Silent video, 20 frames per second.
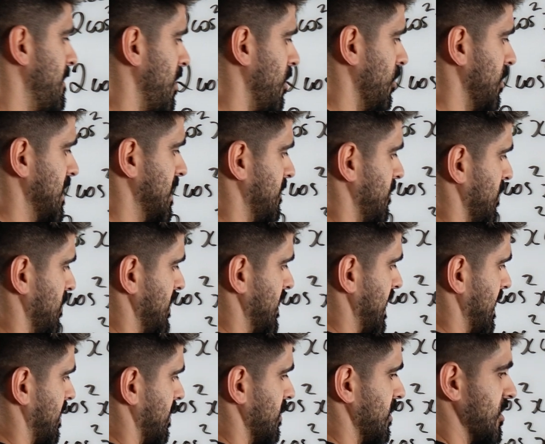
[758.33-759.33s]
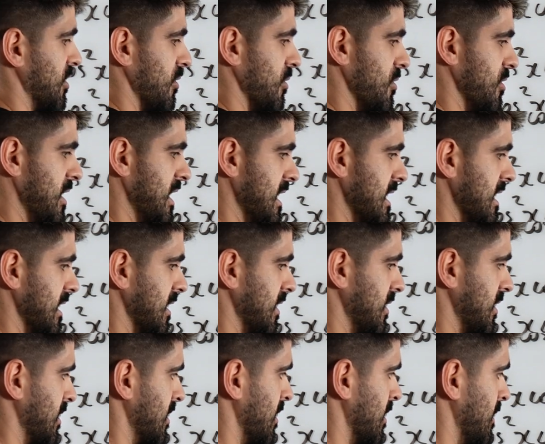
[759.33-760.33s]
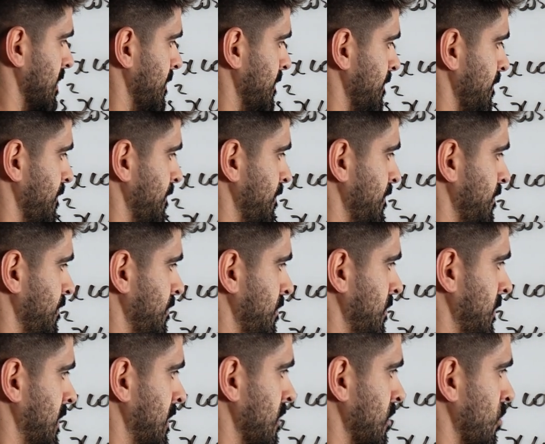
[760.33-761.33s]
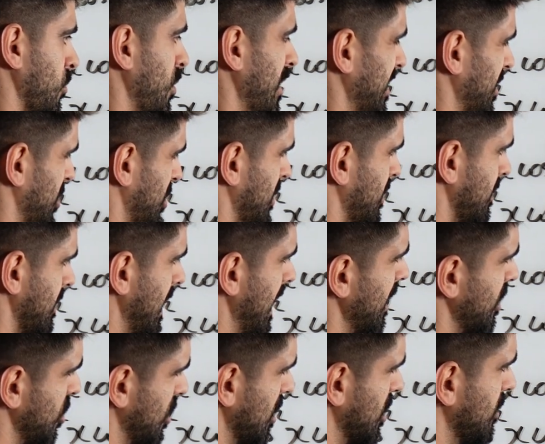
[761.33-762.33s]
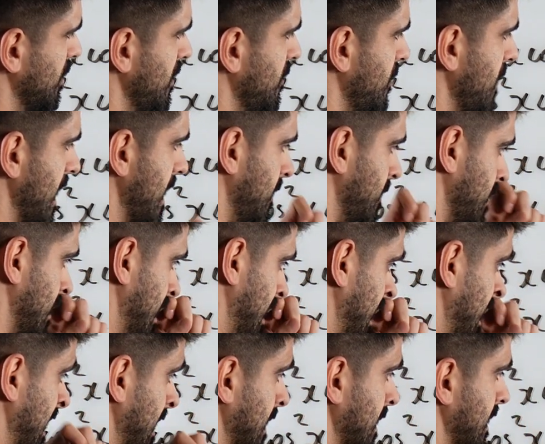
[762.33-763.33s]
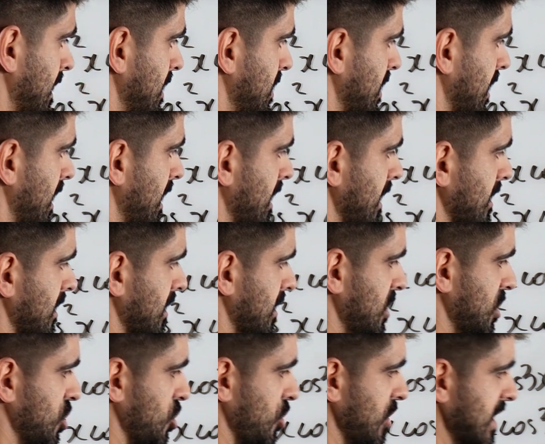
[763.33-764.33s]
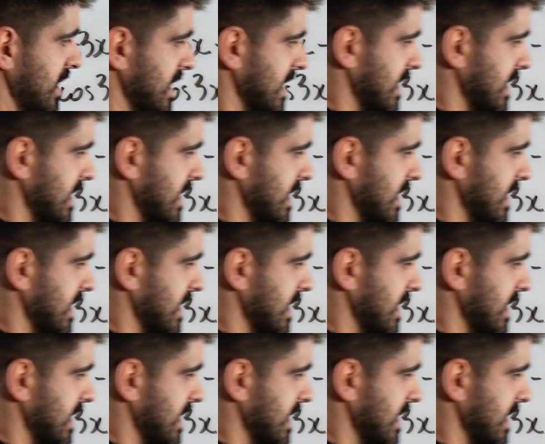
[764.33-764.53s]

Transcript: about all this for a second. So this, which actually, to be fair, this uh, treat